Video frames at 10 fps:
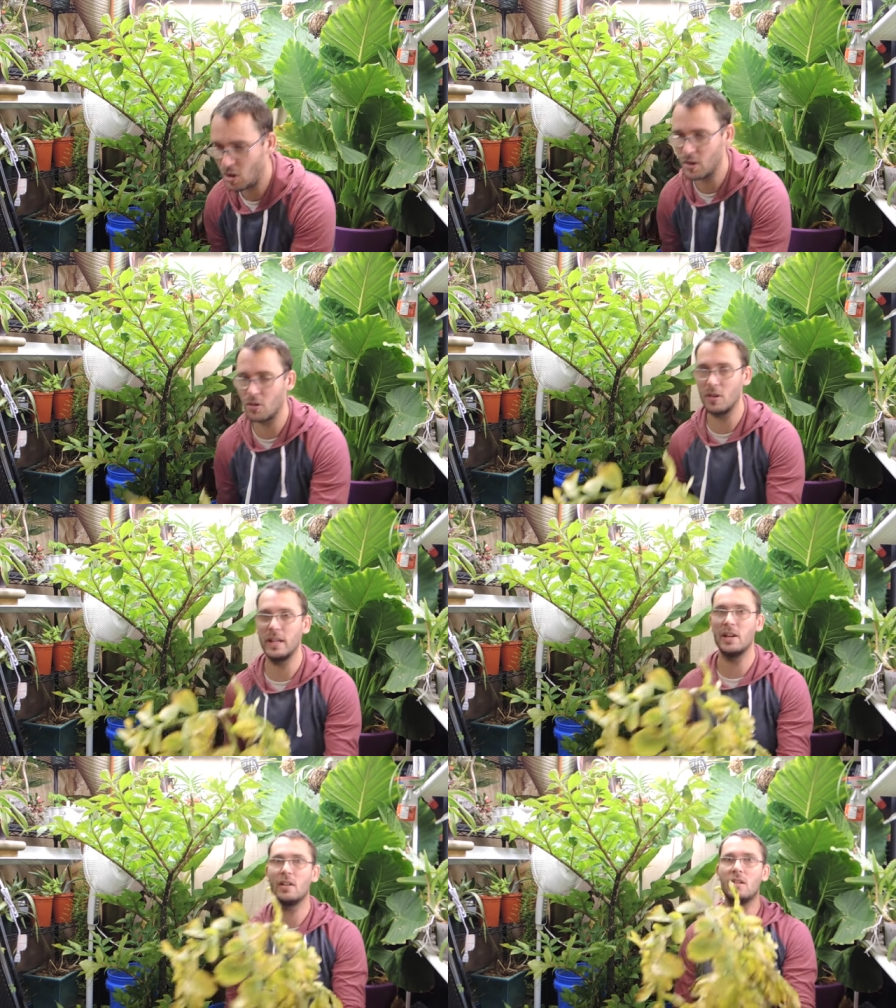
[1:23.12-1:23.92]
started
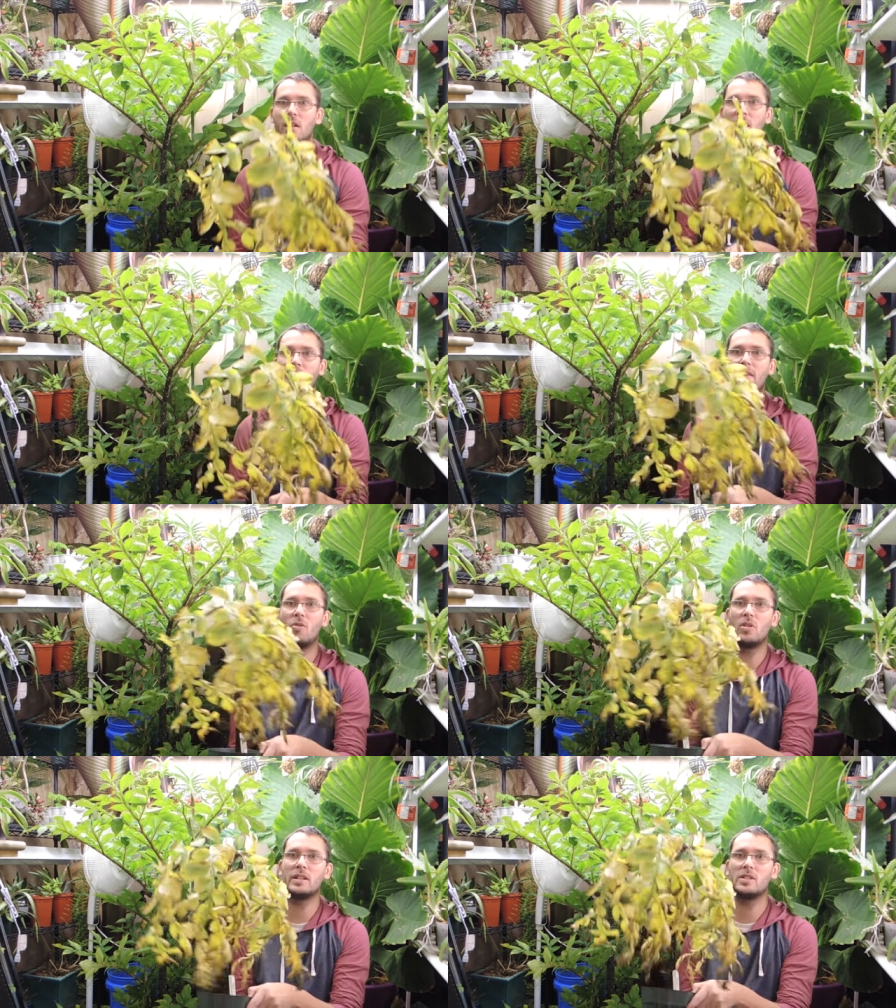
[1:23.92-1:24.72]
earlier have
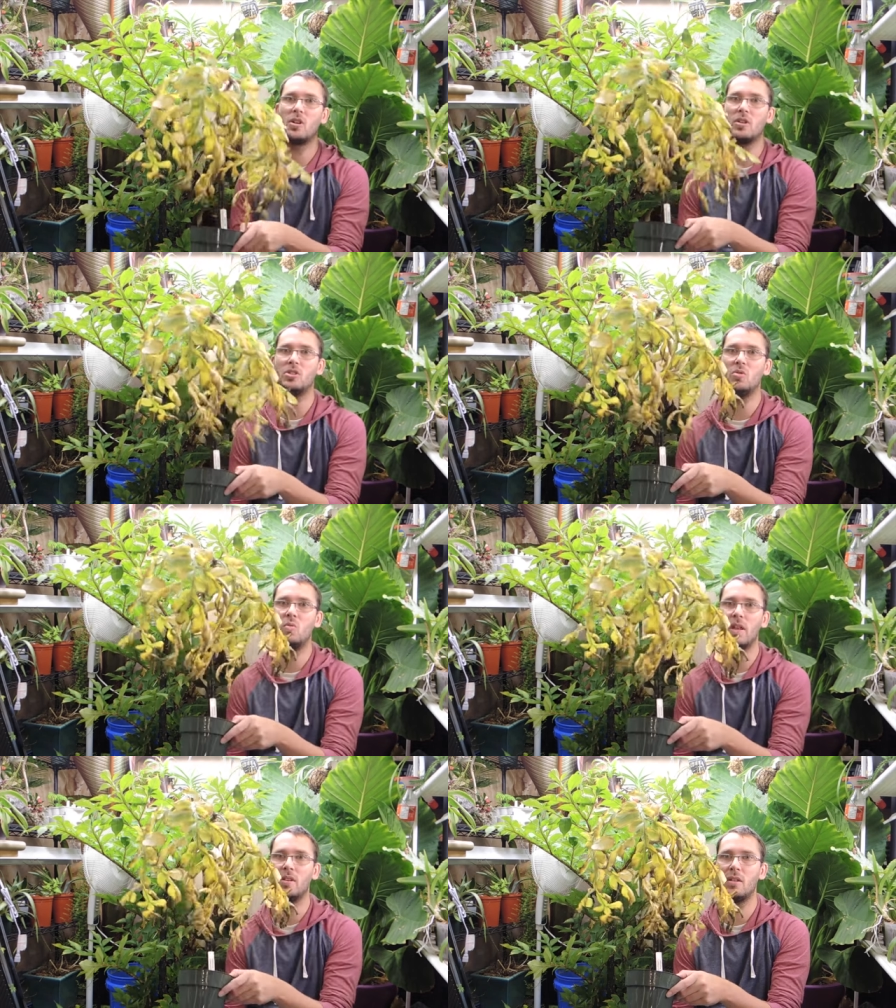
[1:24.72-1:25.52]
already started to
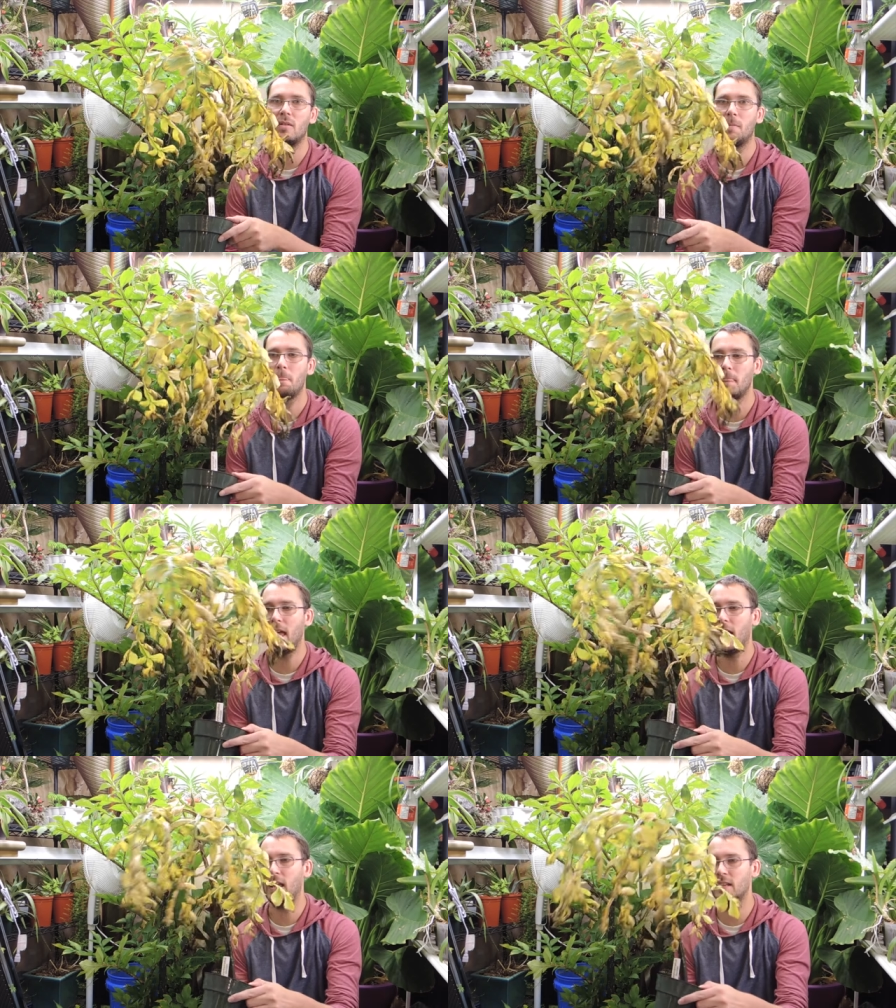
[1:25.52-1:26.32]
wither,
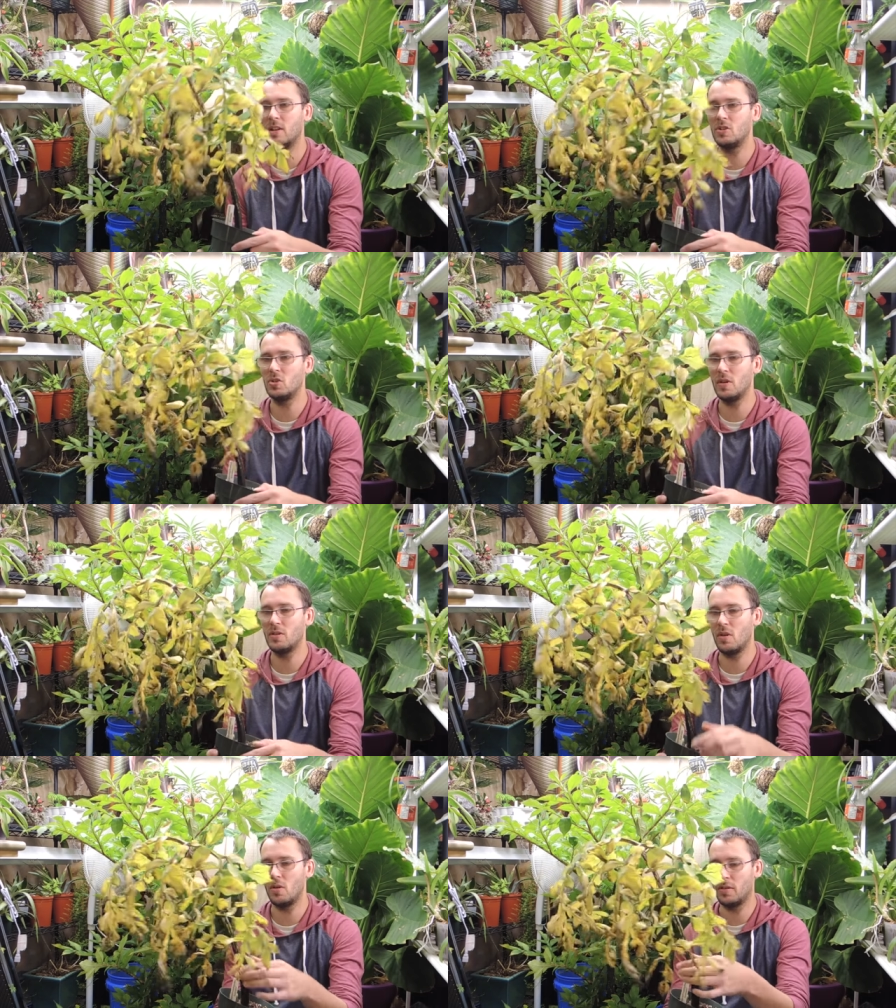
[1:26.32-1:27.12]
and they're
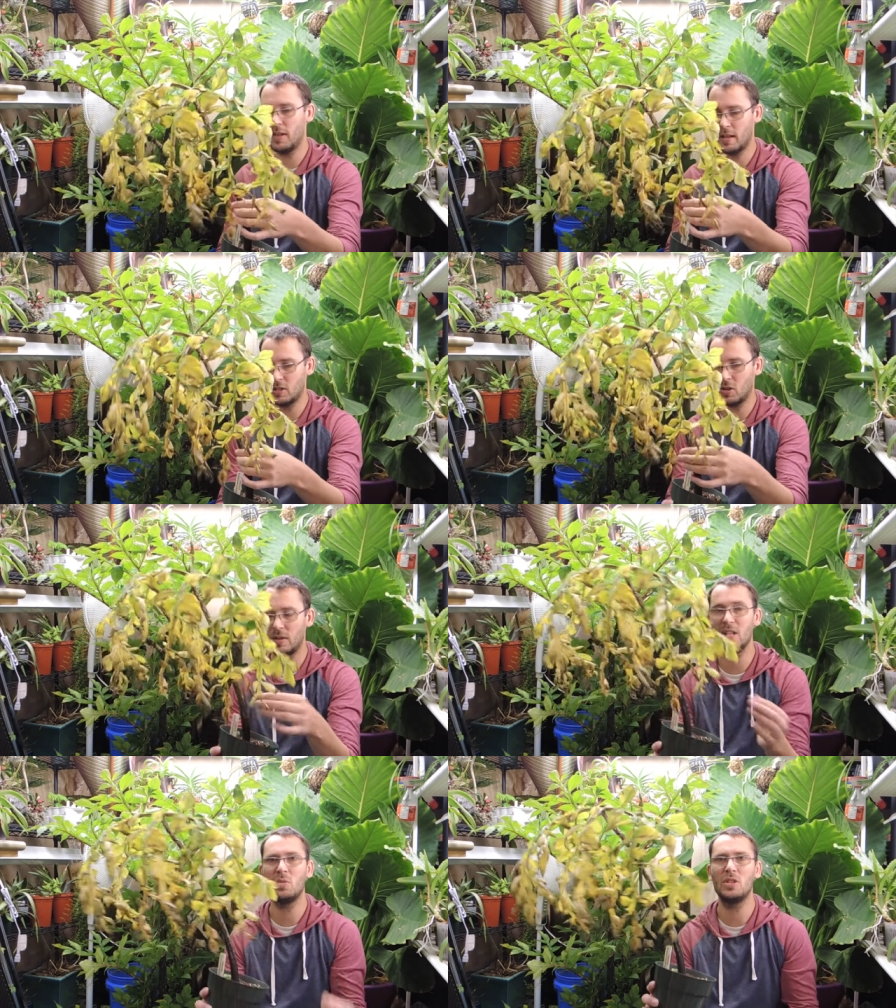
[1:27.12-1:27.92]
doing their own thing. So
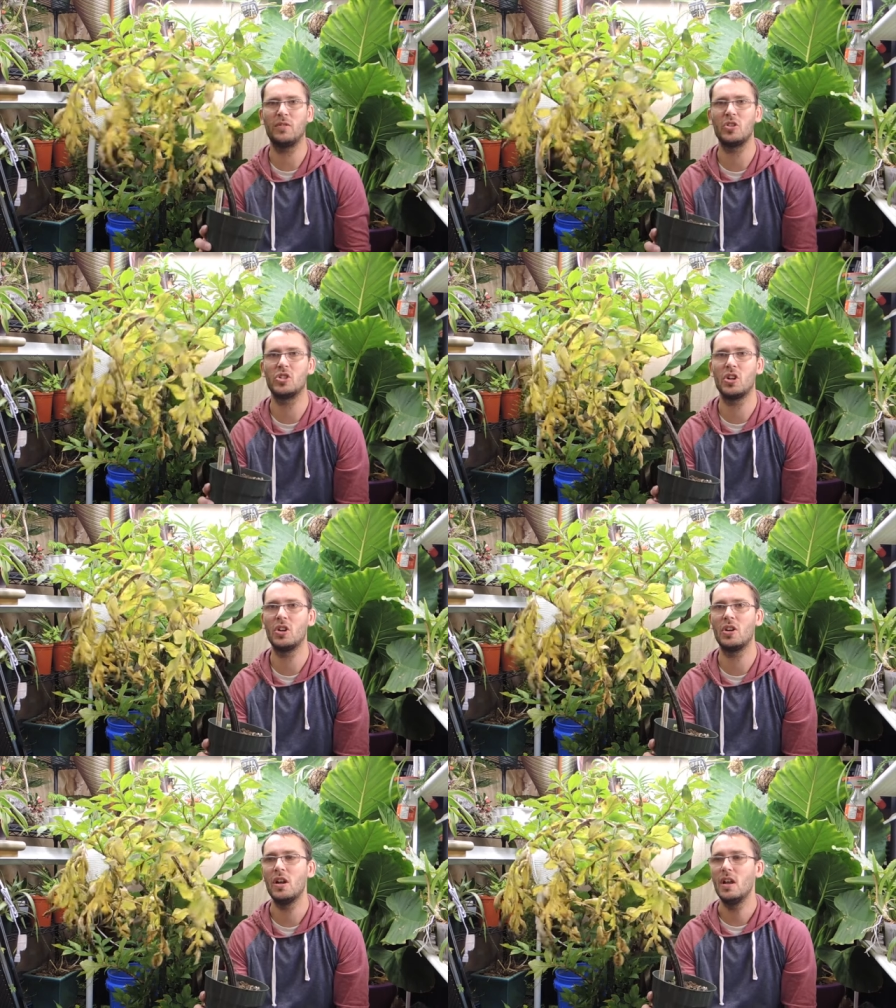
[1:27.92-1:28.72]
these ones for
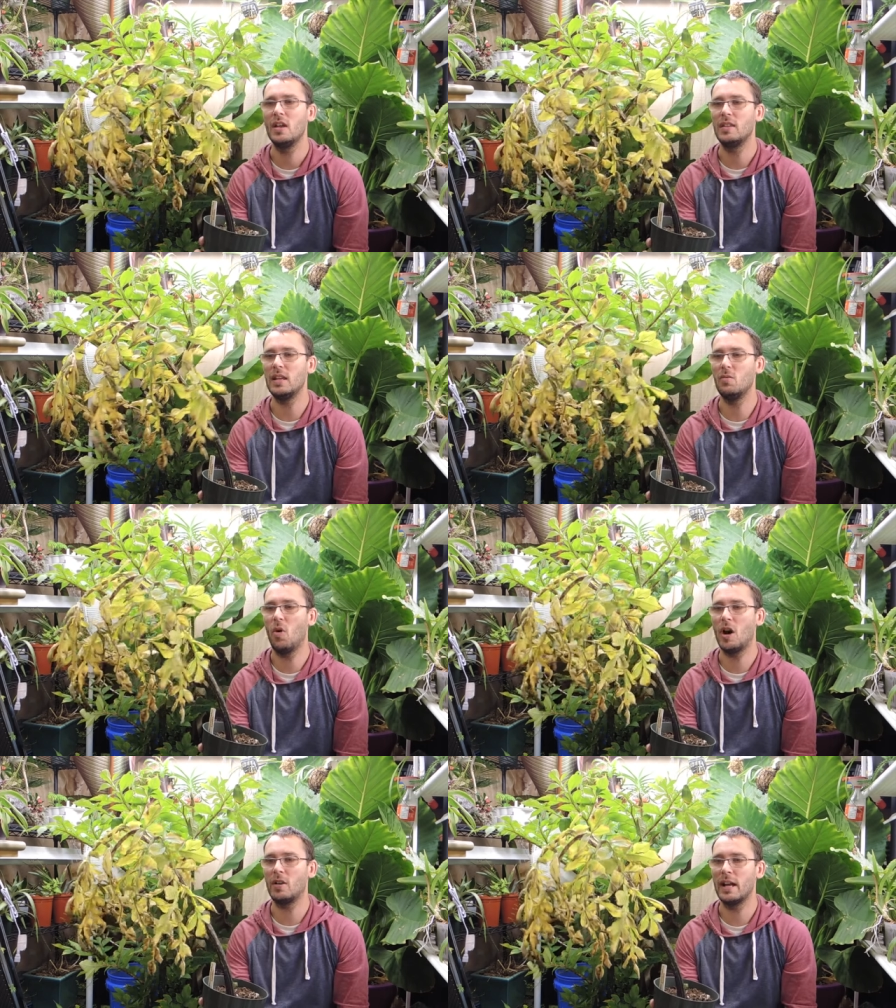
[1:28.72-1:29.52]
sure, the
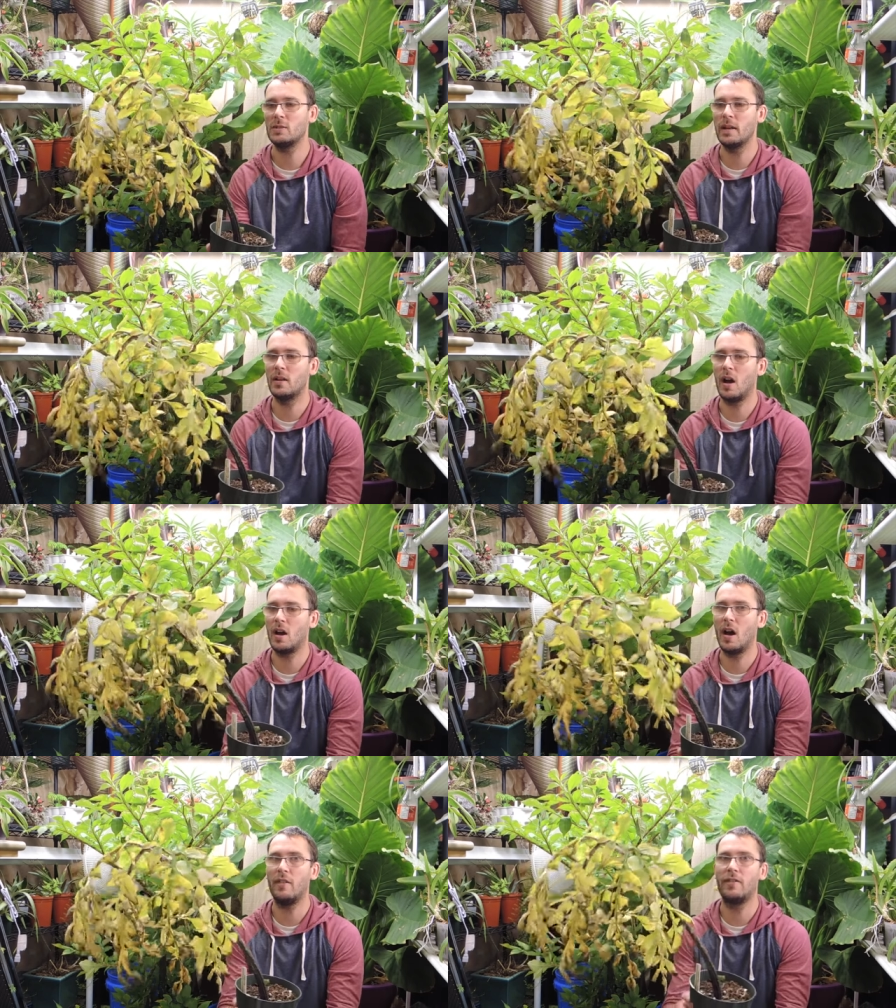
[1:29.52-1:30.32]
water has been
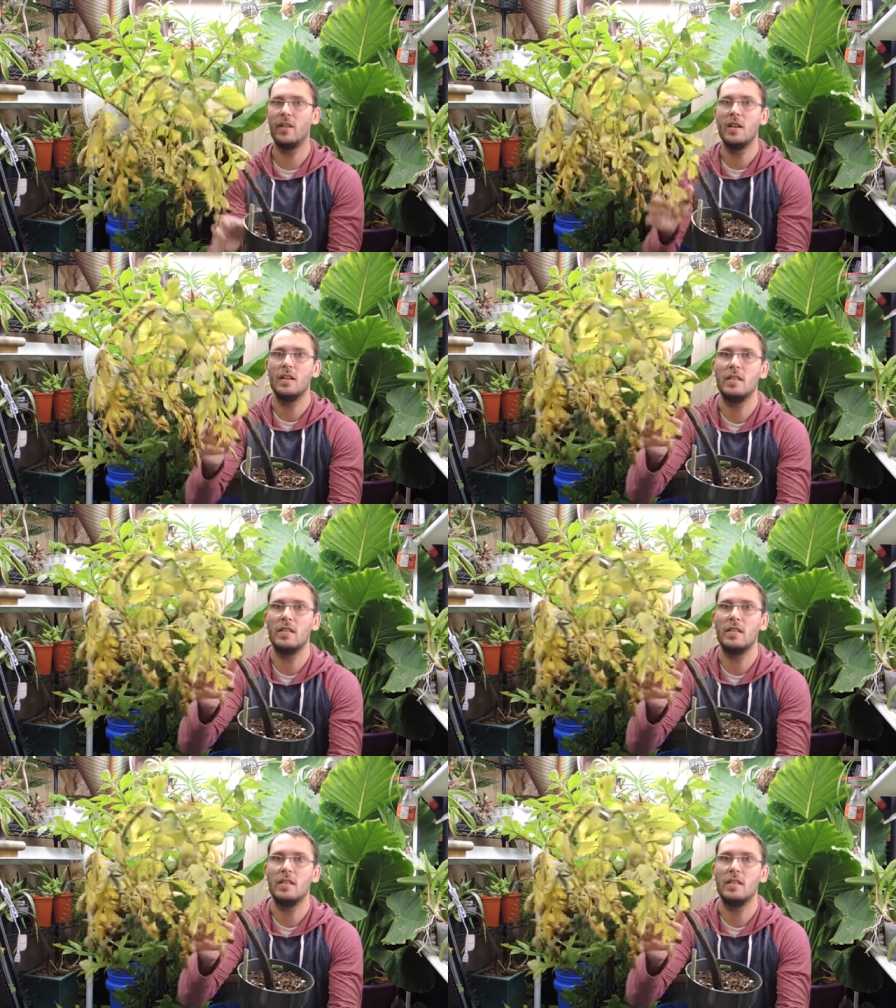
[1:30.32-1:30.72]
cut off.